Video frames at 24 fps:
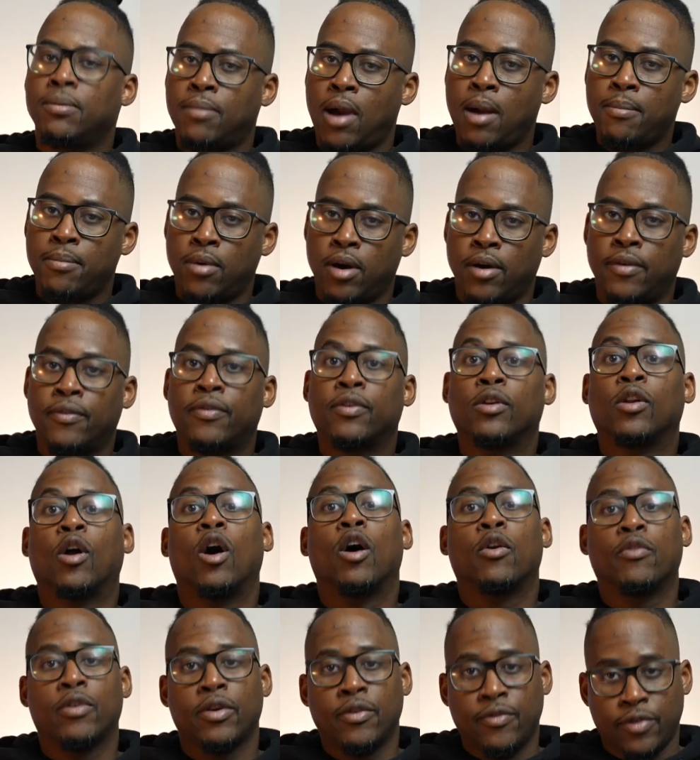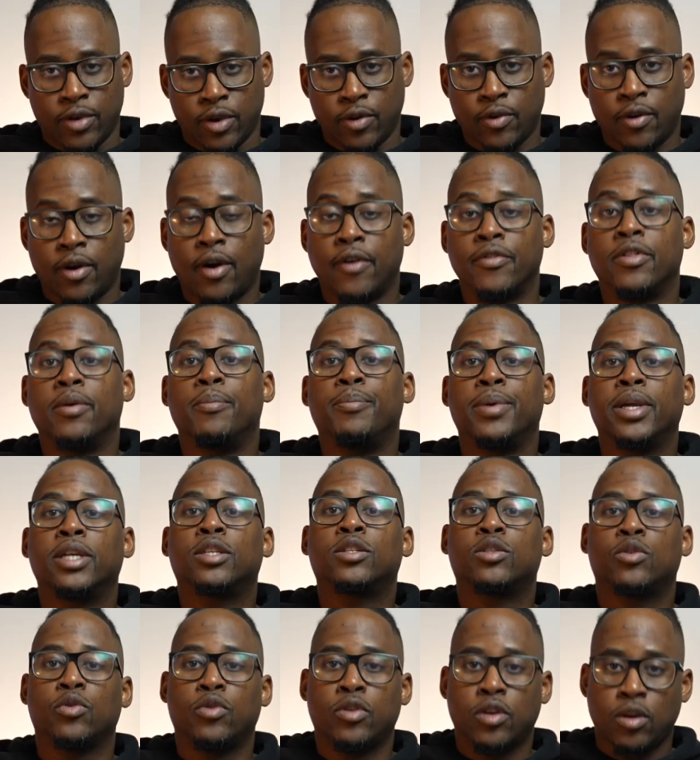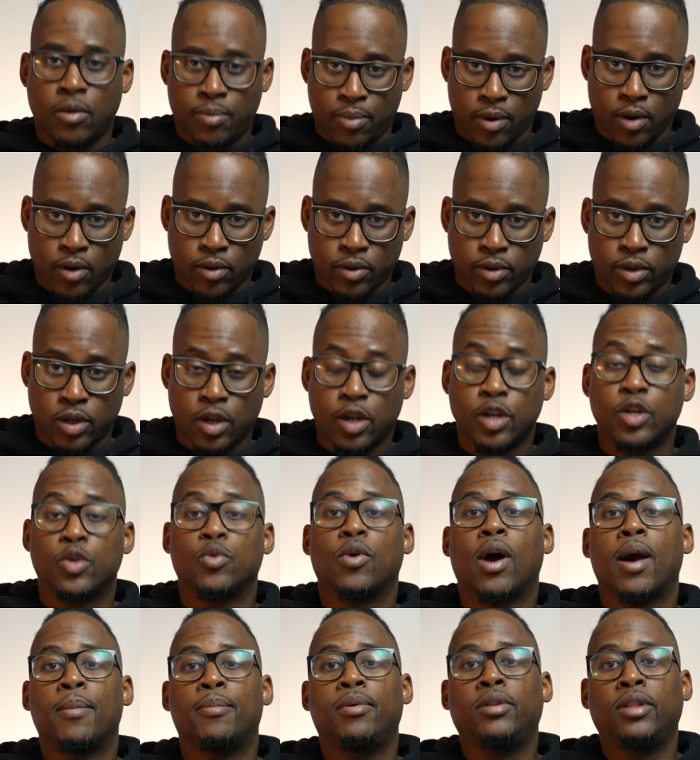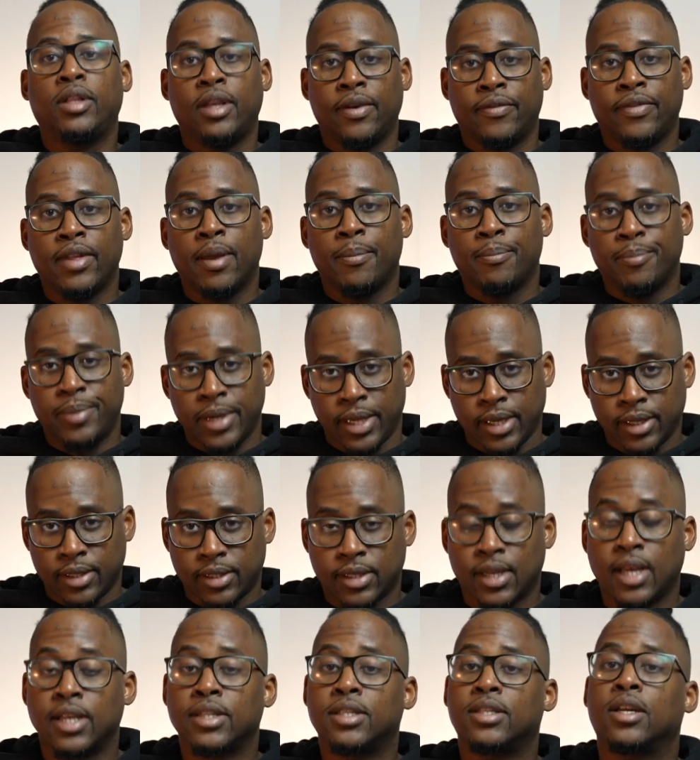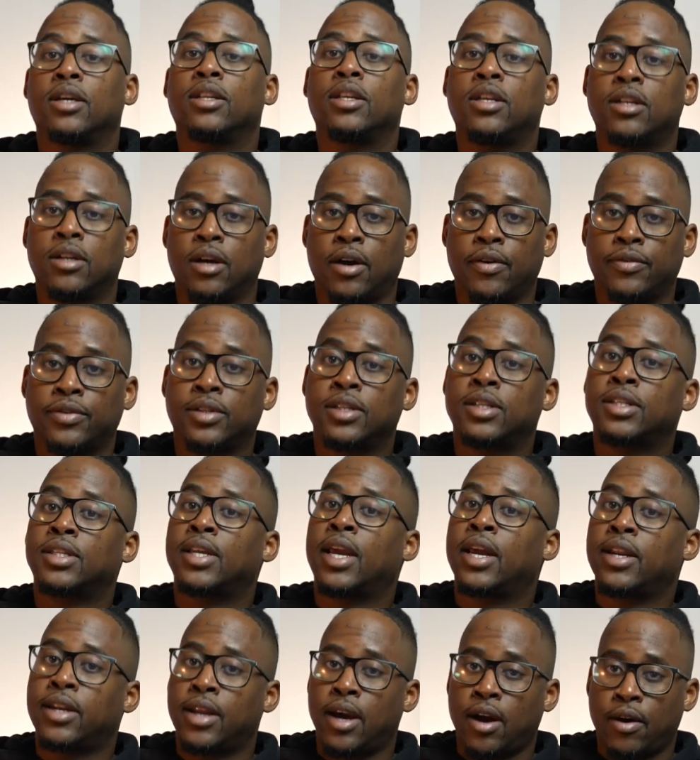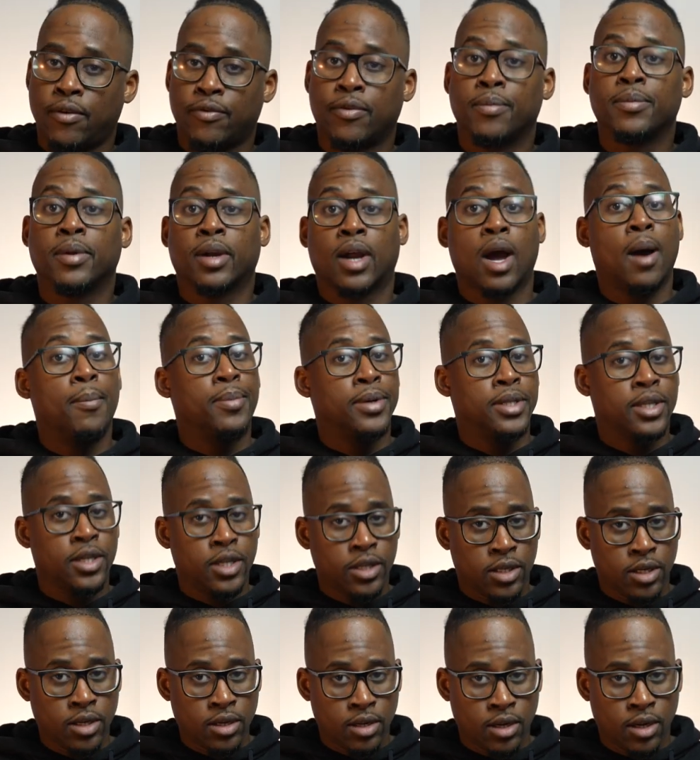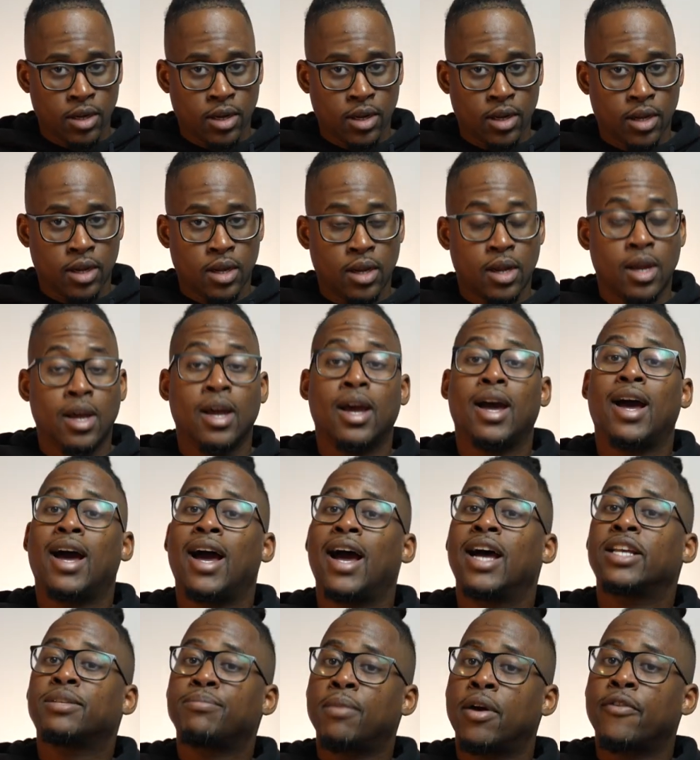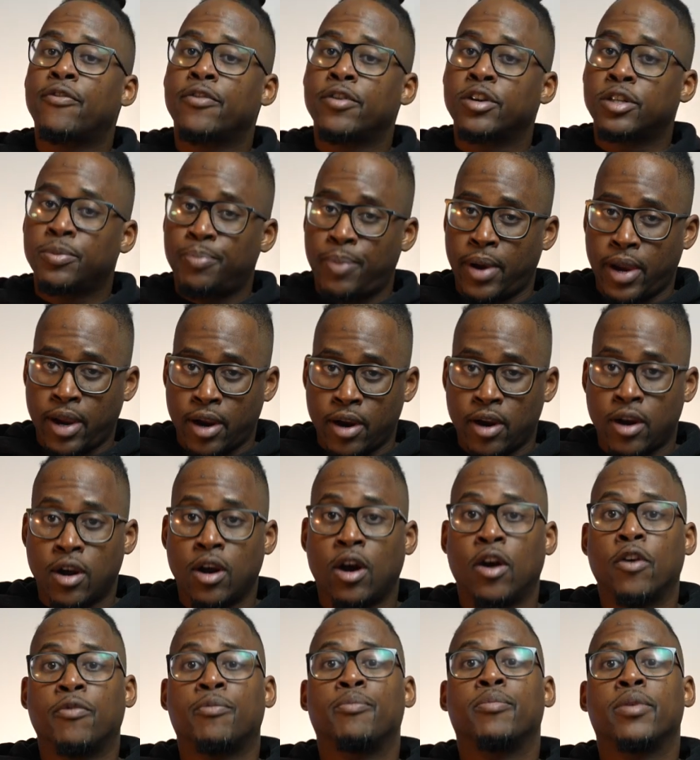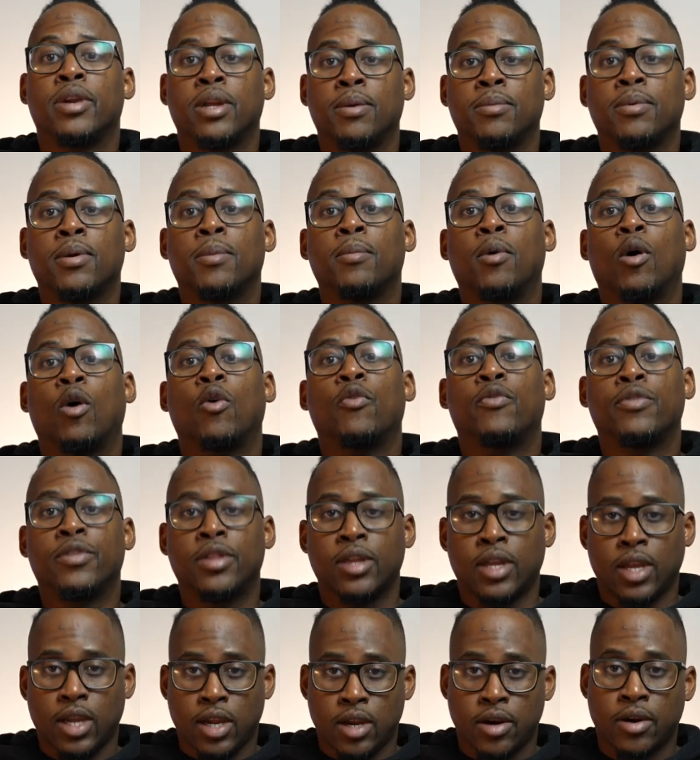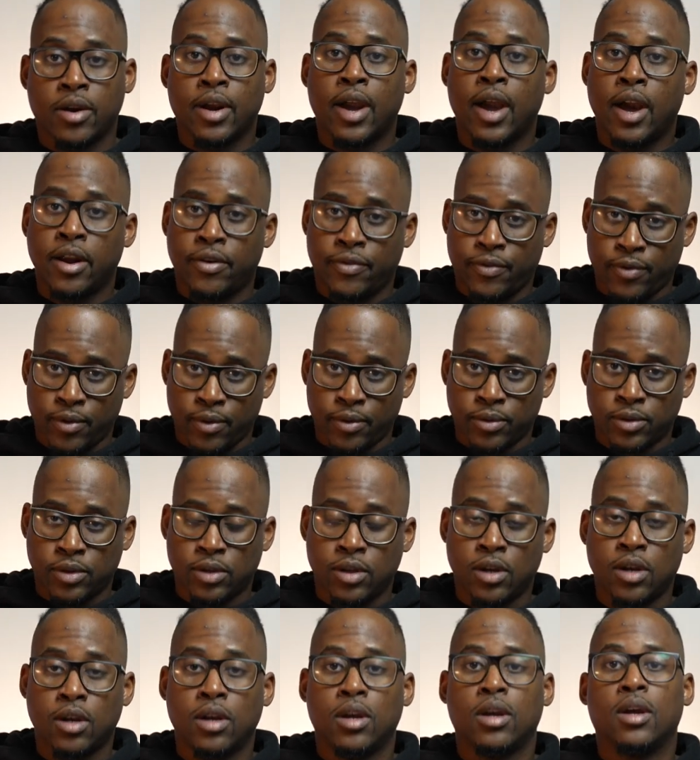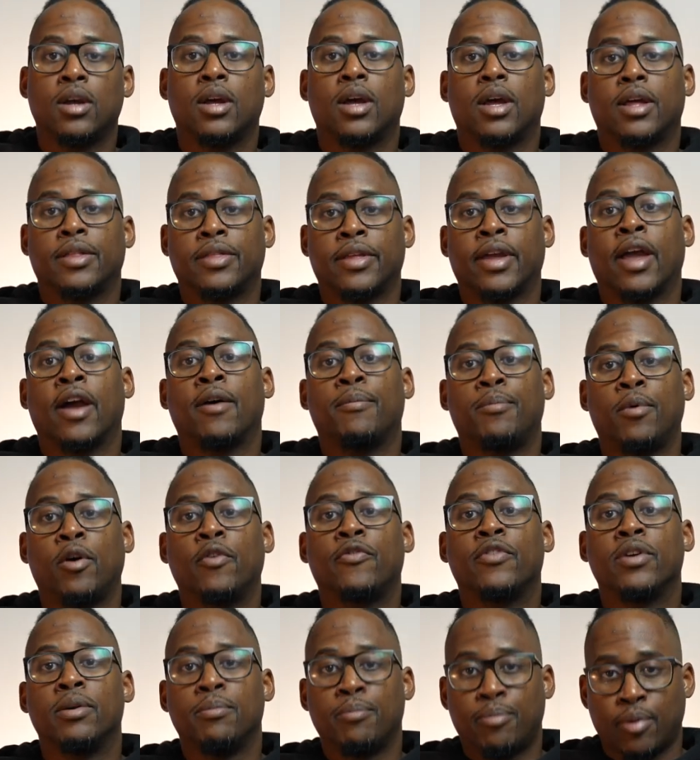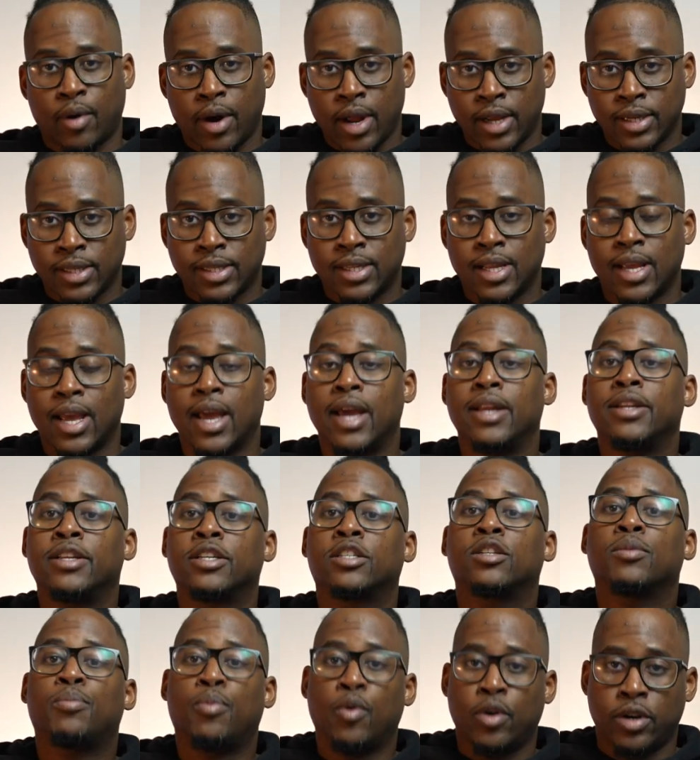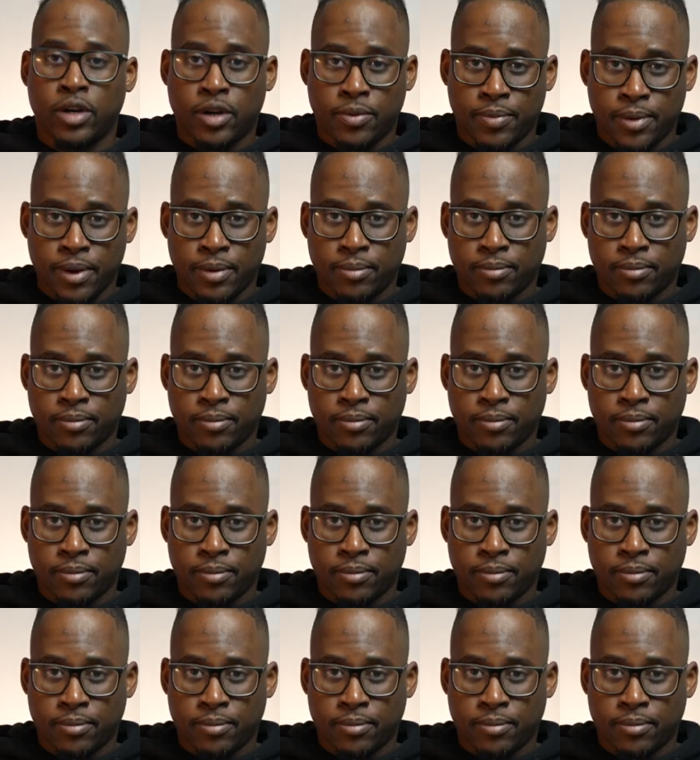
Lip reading: my month-long review of the Beats Studio Pros, do I believe that Beats has done enough to stand out from the competition? As my first pair of premium over-the-ear headphones, they have both impressed and disappointed me.